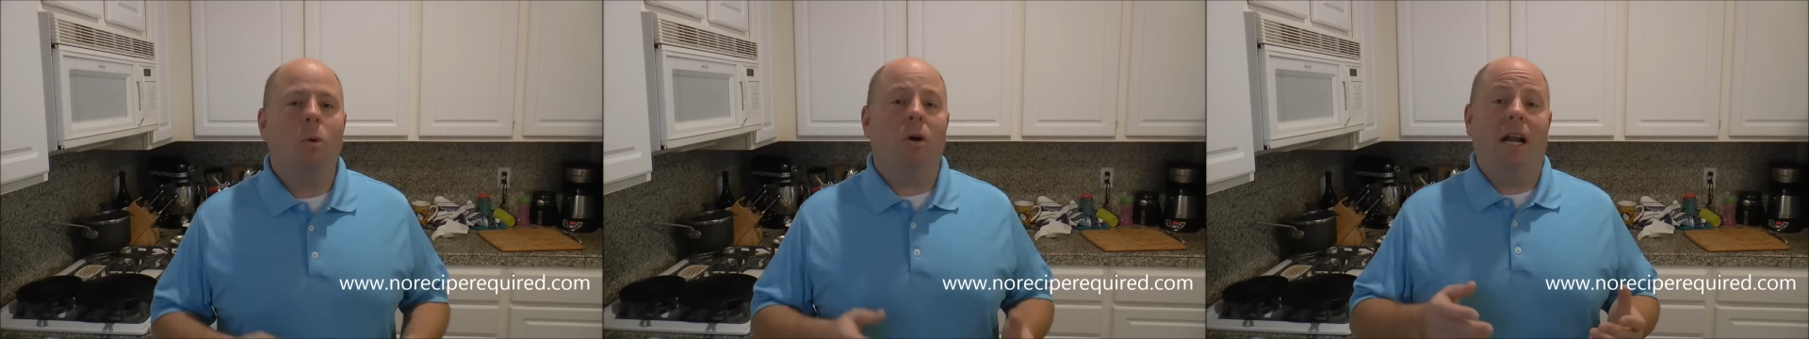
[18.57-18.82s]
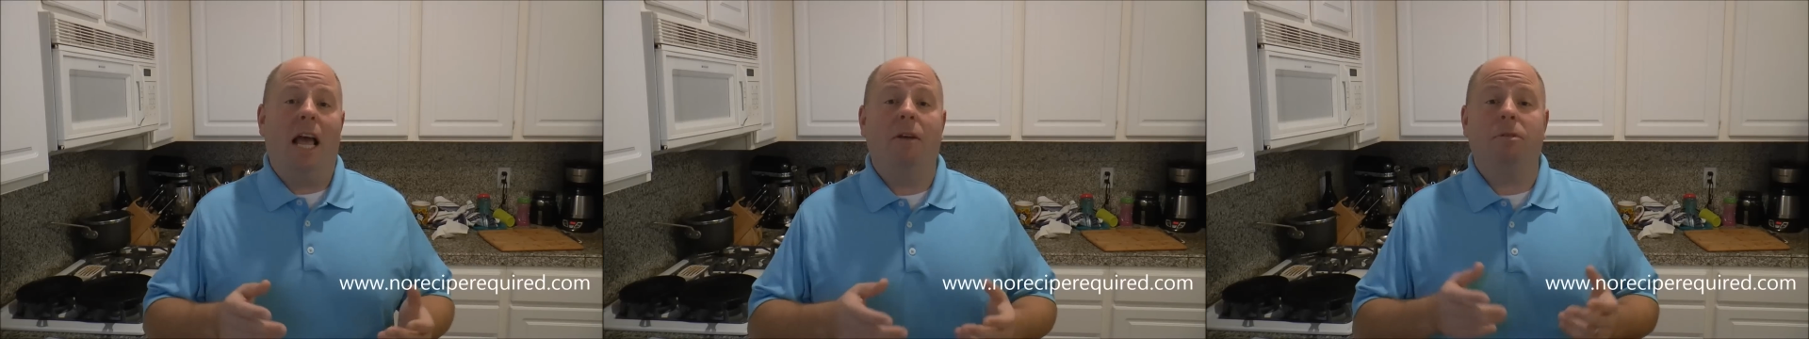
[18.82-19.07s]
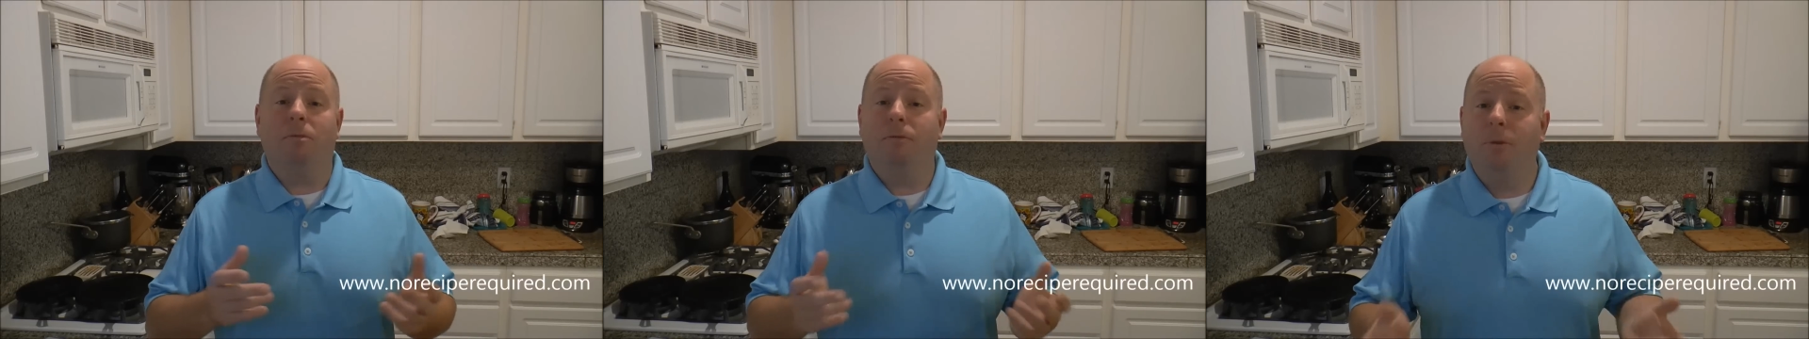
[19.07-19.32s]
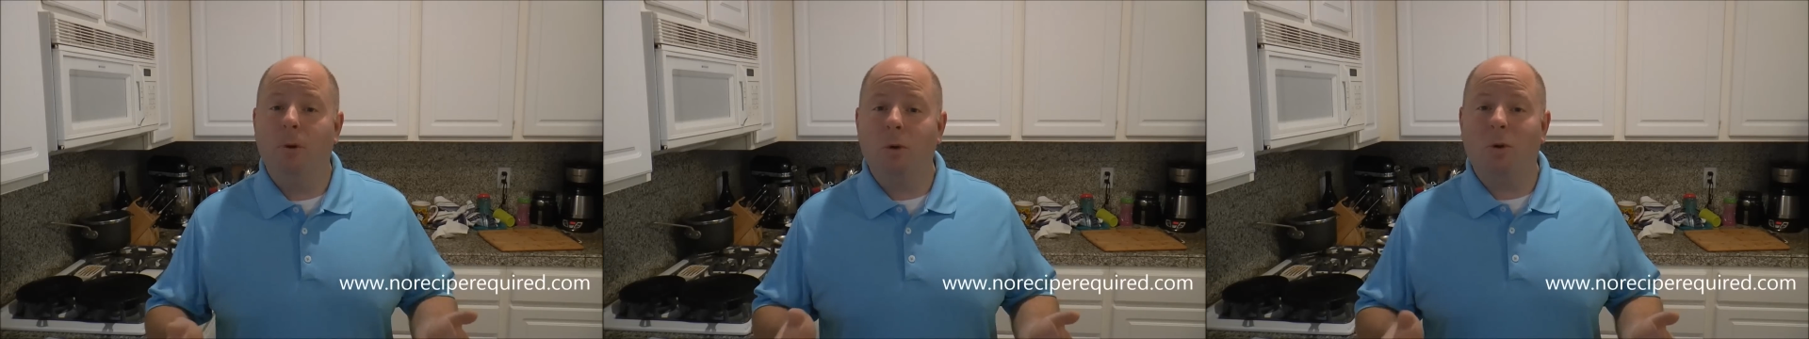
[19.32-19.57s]
We're gonna have some
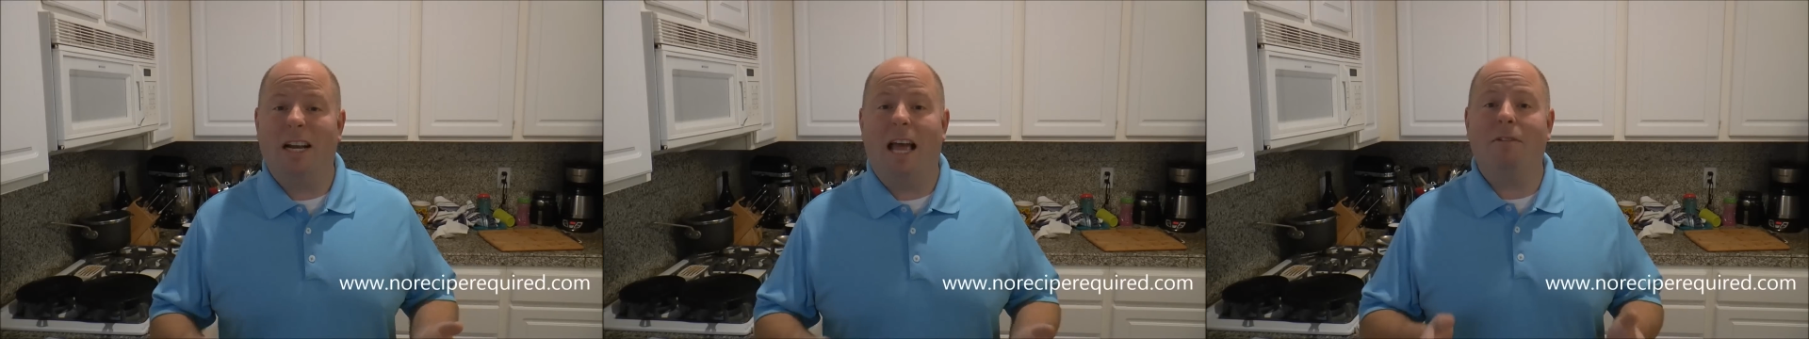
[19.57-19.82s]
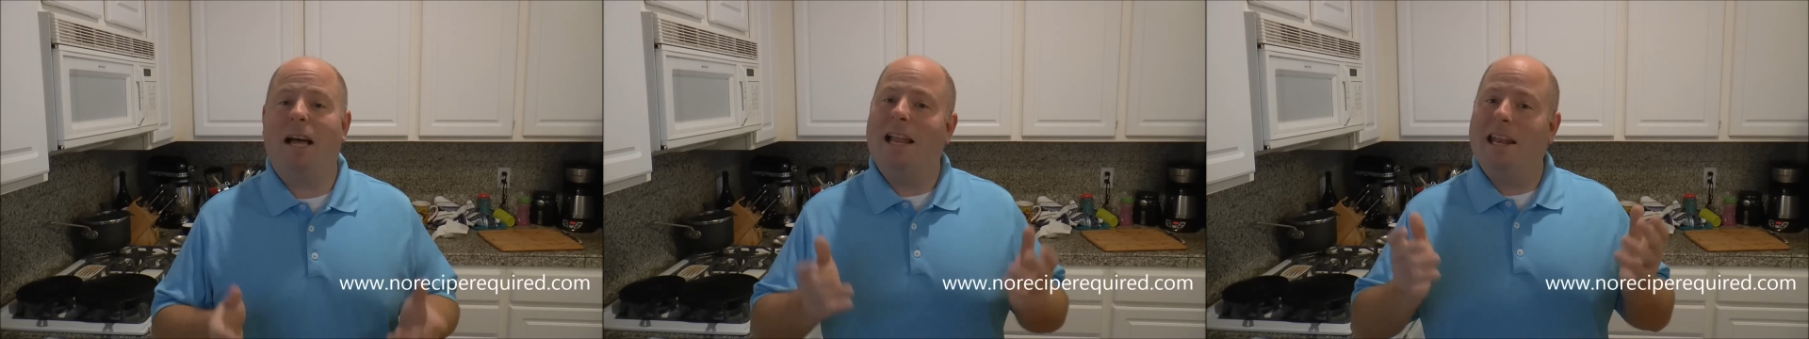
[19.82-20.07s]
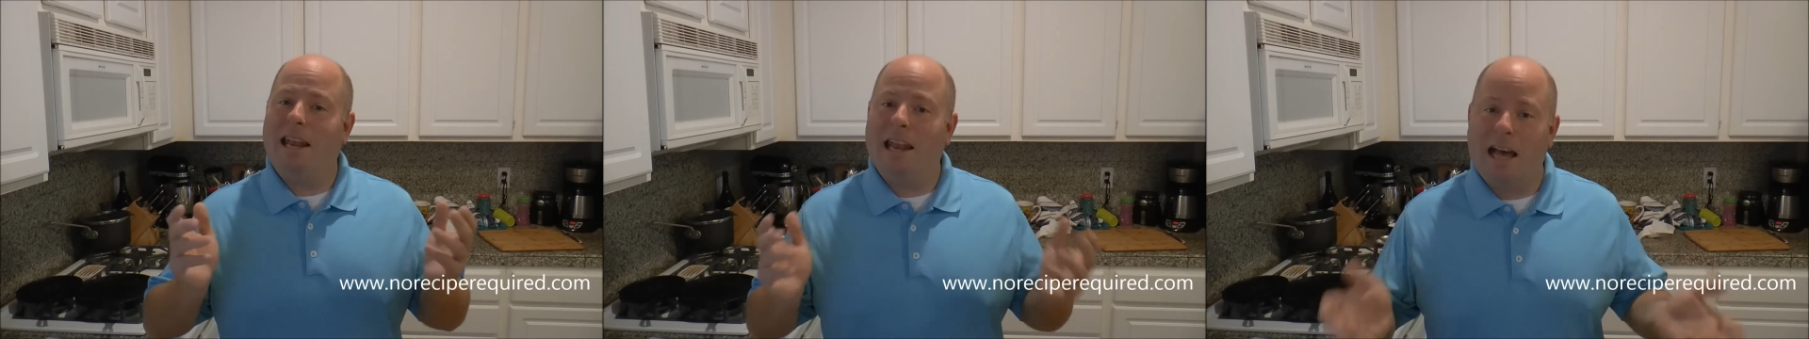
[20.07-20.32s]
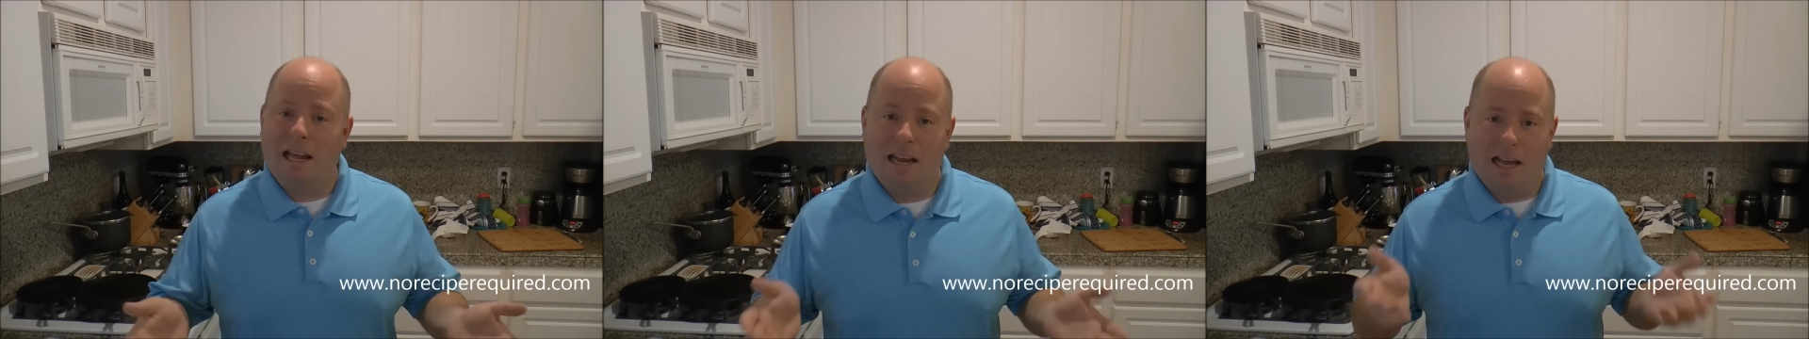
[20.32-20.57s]
food. We're gonna have a
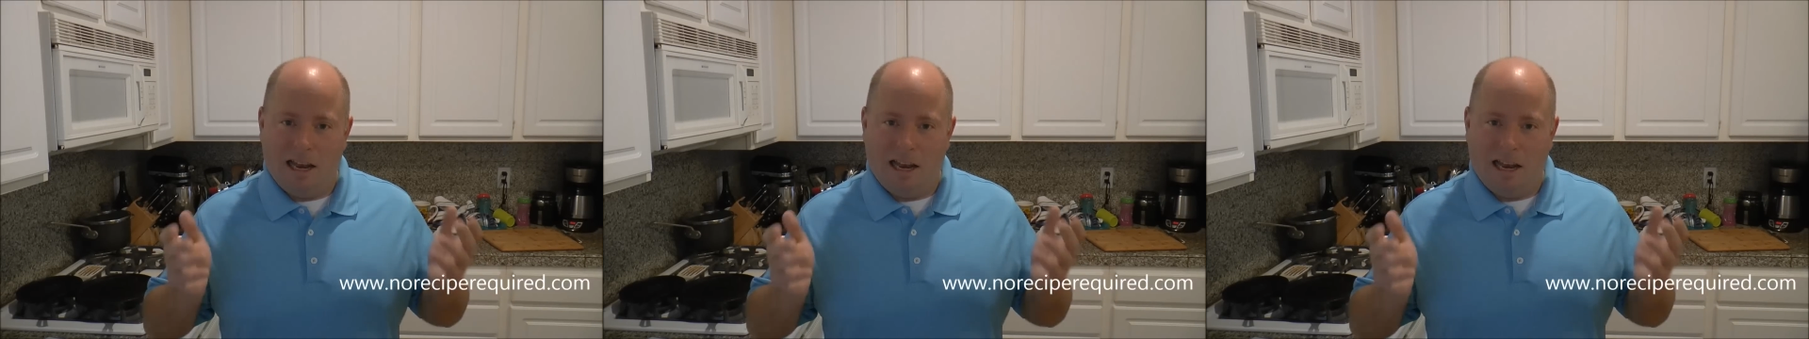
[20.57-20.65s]
lot,